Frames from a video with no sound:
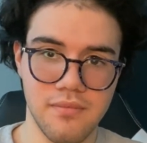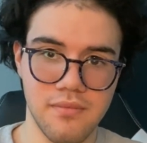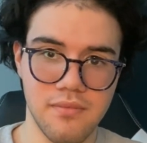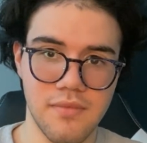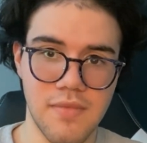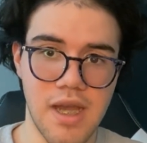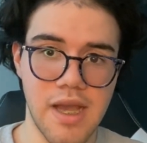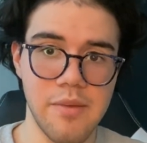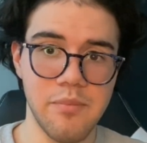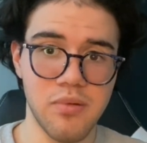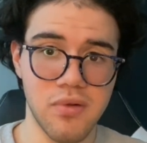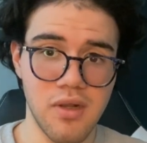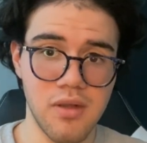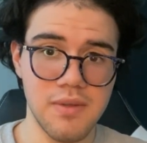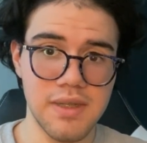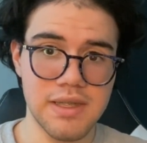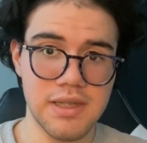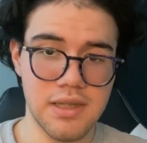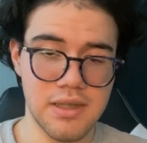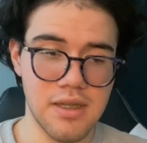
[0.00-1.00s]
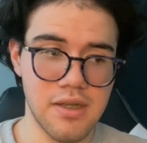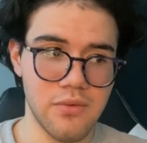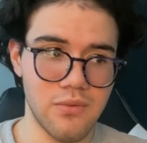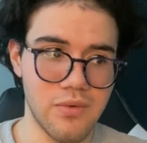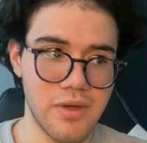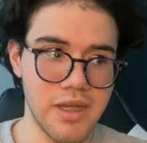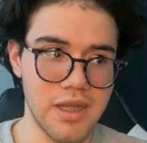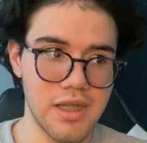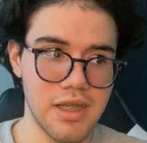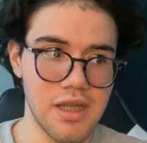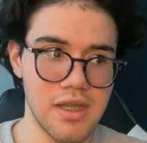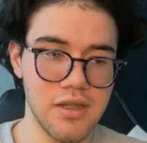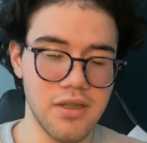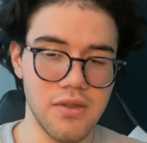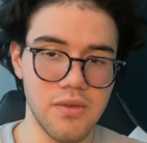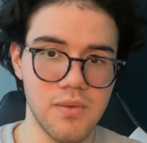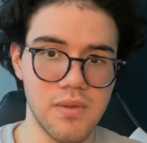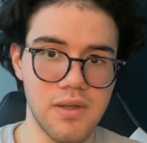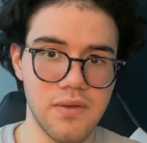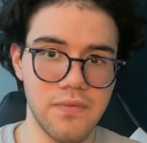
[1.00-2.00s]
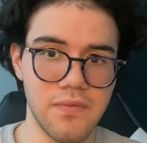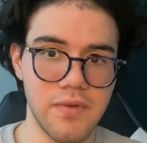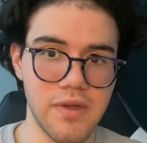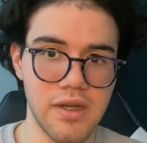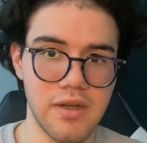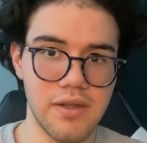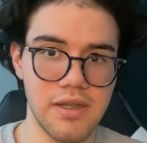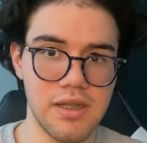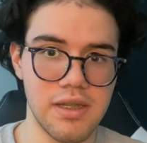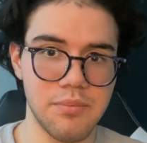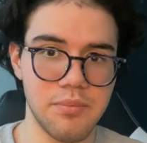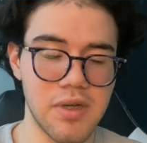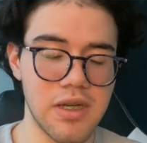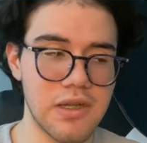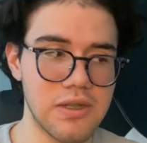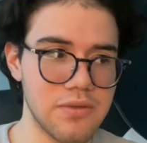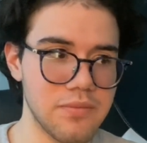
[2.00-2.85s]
I probably said that right, and you are very proud of